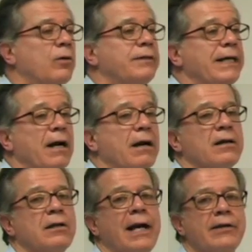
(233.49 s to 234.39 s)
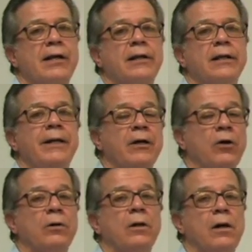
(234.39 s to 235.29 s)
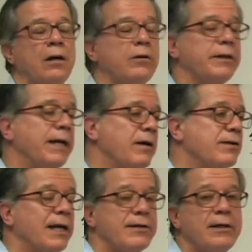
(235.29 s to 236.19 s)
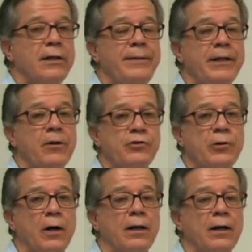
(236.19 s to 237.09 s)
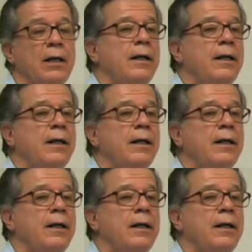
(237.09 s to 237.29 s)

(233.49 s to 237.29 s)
Oh, the RSI is telling me to go long, or the RSI is telling me to go short.